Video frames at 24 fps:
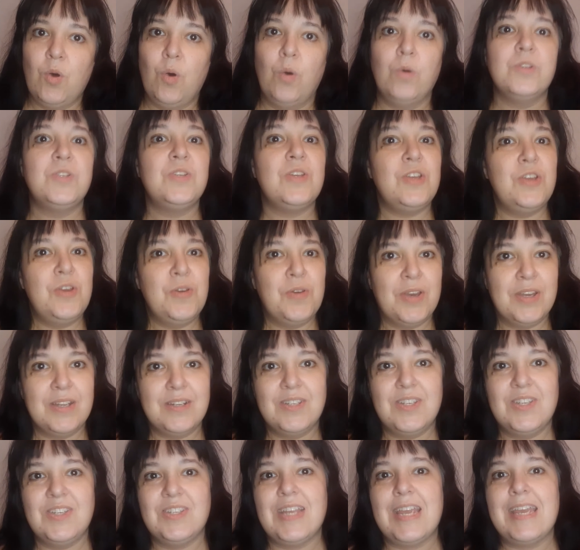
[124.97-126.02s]
course, you
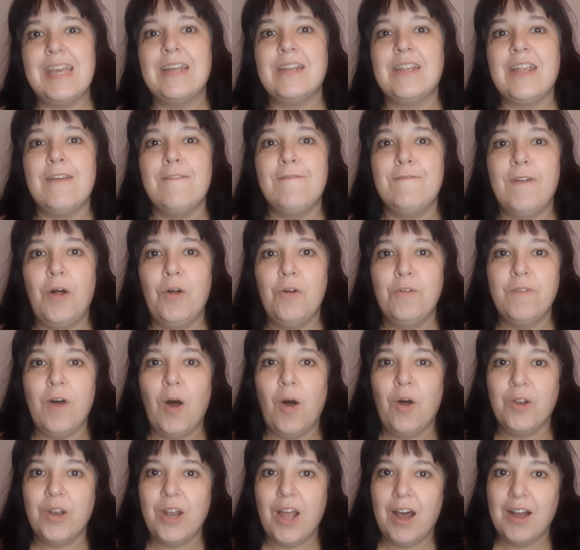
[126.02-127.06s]
can see it evolve
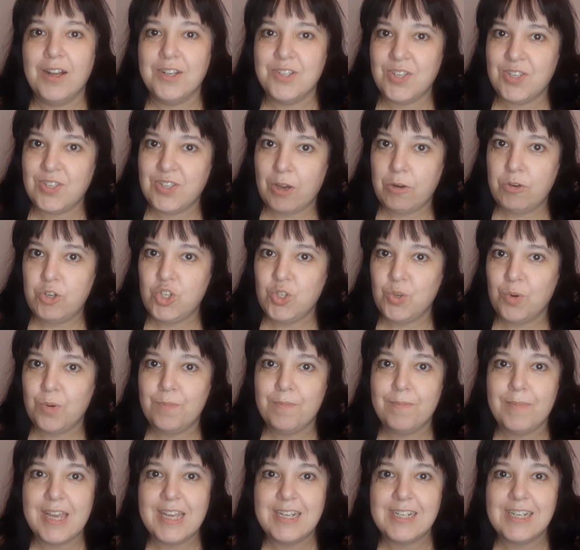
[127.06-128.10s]
on our social
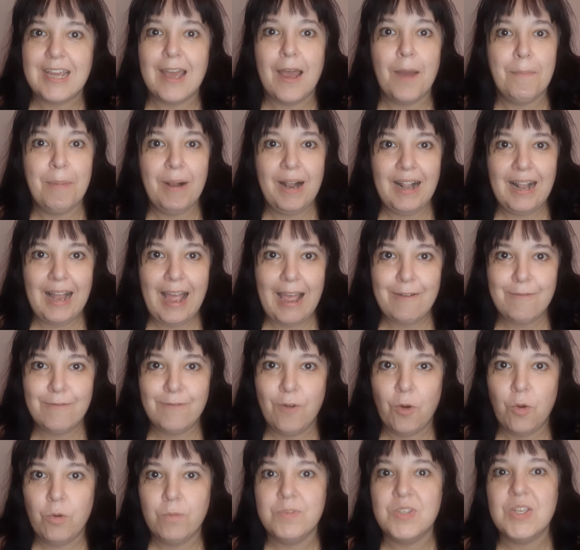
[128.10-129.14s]
media
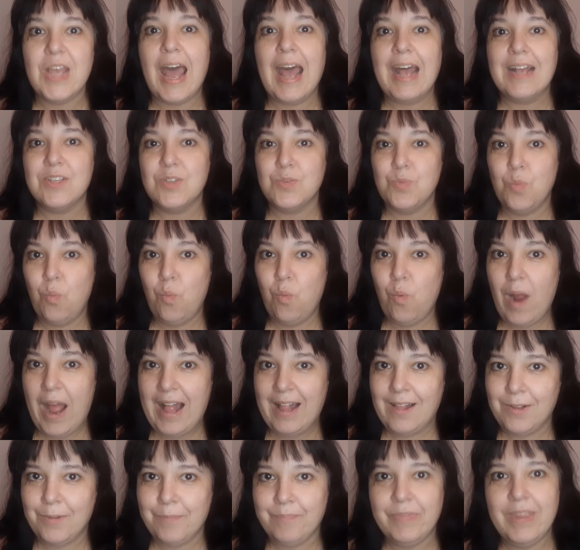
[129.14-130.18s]
platforms as
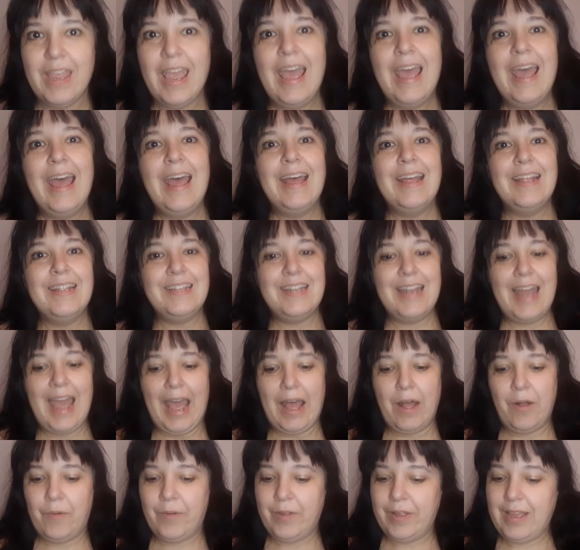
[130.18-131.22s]
well.
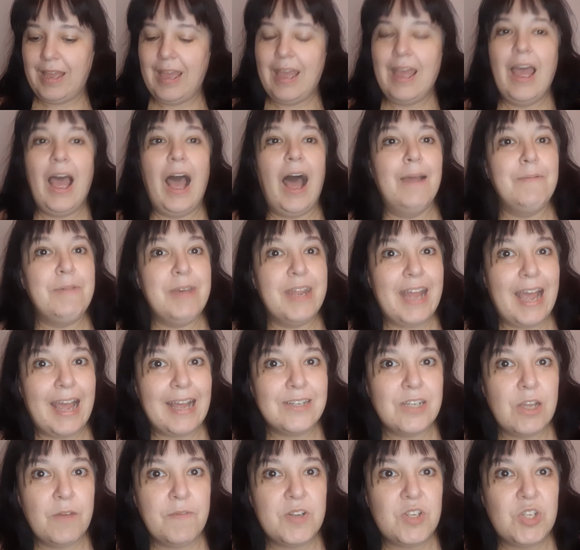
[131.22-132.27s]
Now, I'm going to
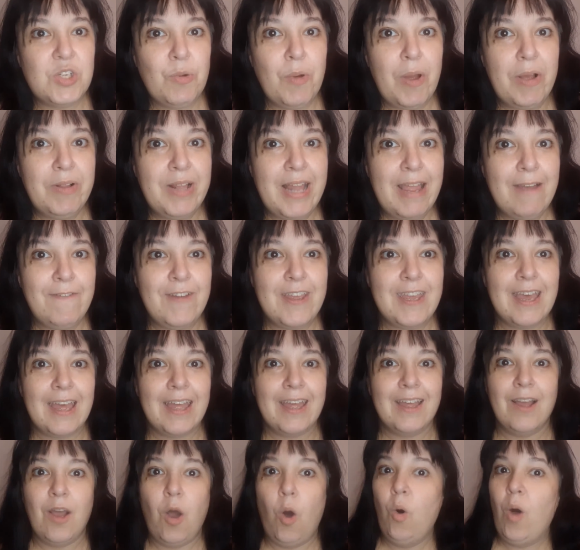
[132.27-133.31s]
hand over to
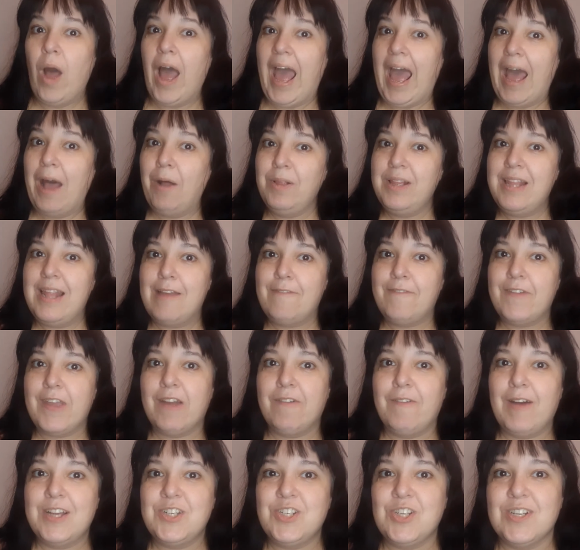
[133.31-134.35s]
Olivia, or
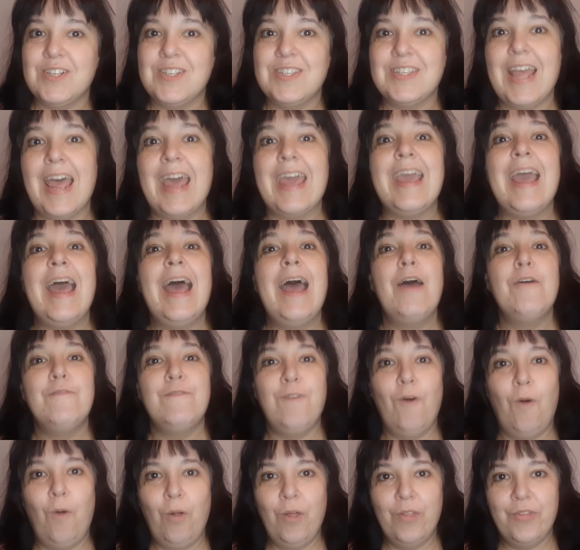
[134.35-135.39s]
Olivia, I should say,
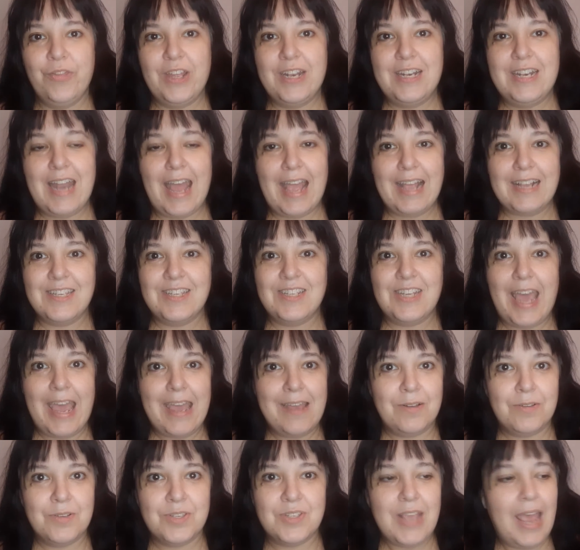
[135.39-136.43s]
for the next
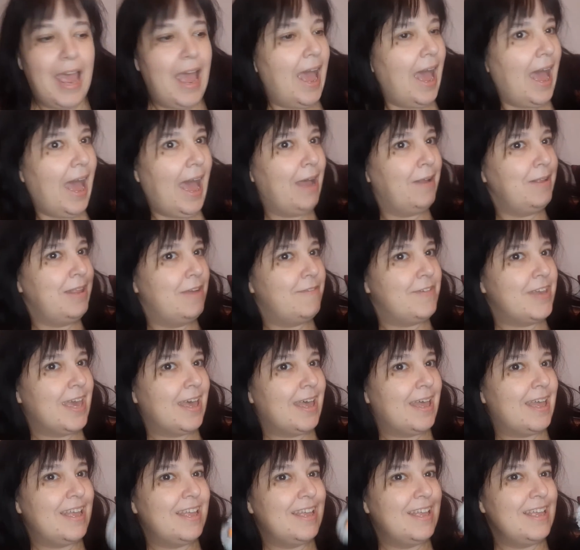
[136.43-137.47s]
tales.
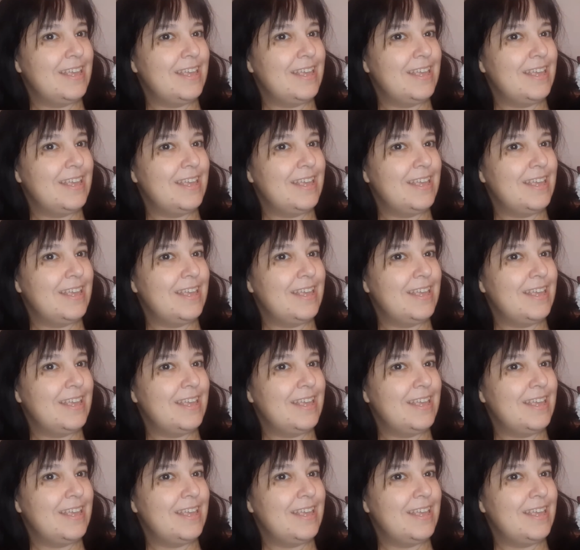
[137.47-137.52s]
Olivia!